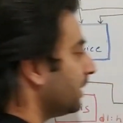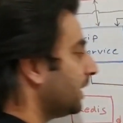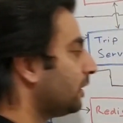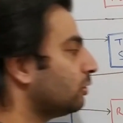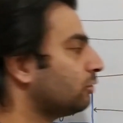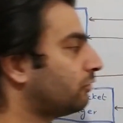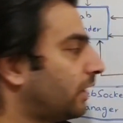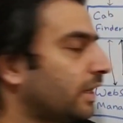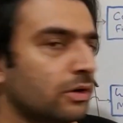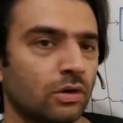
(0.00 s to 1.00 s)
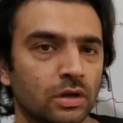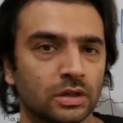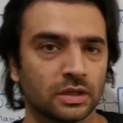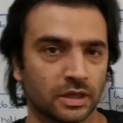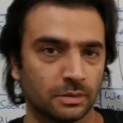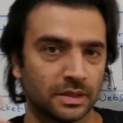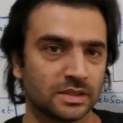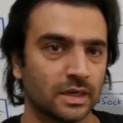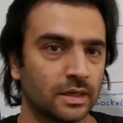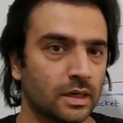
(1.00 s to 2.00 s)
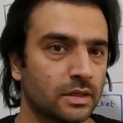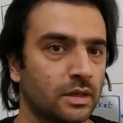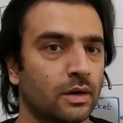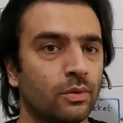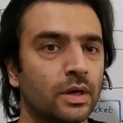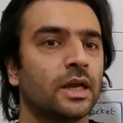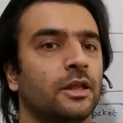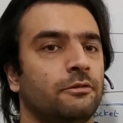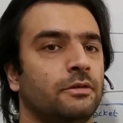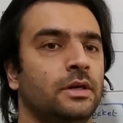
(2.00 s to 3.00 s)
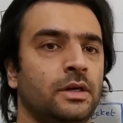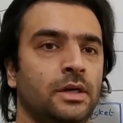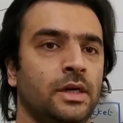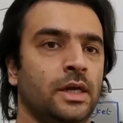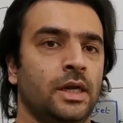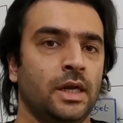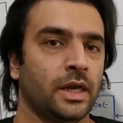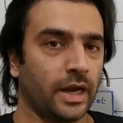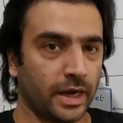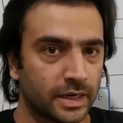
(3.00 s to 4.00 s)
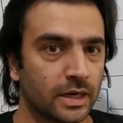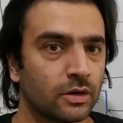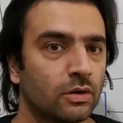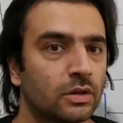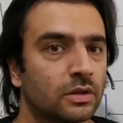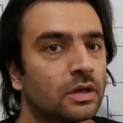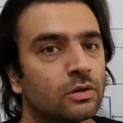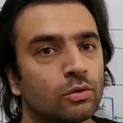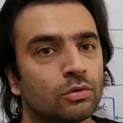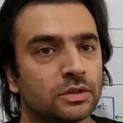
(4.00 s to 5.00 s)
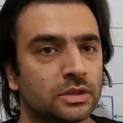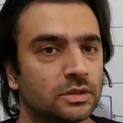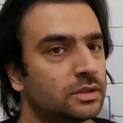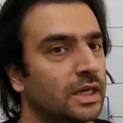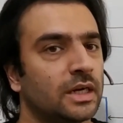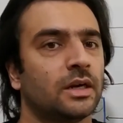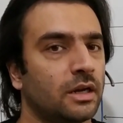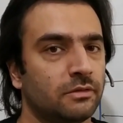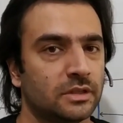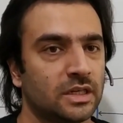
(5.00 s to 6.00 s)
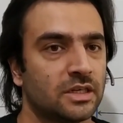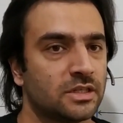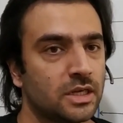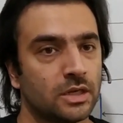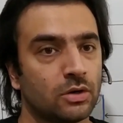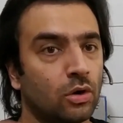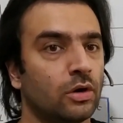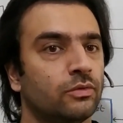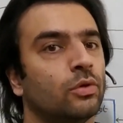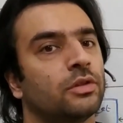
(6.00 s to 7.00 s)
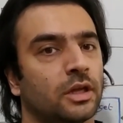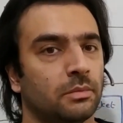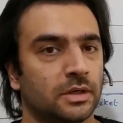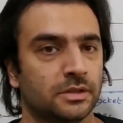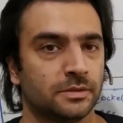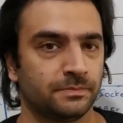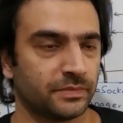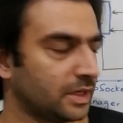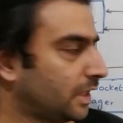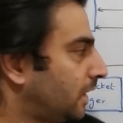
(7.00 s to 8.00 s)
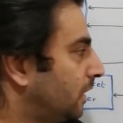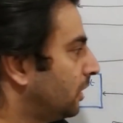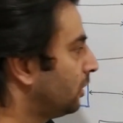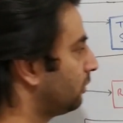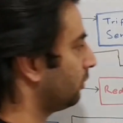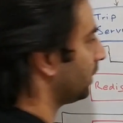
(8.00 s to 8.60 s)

we need to find all the segments that are surrounding S1 and get the closest 10 drivers, let's say, in all of those segments, right? So